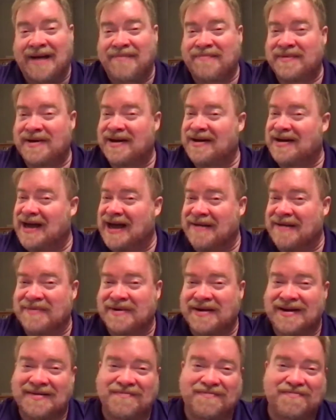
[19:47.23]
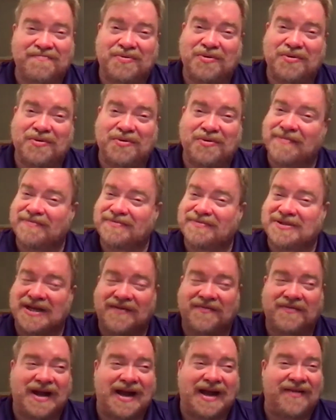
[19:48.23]
I'm gonna pull up
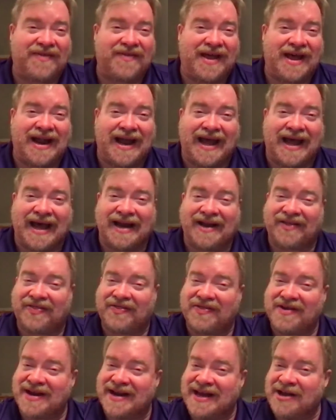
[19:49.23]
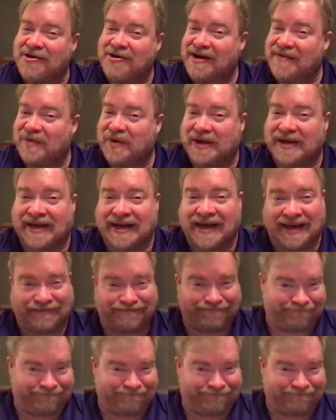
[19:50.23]
stuff like that out of thin air every time.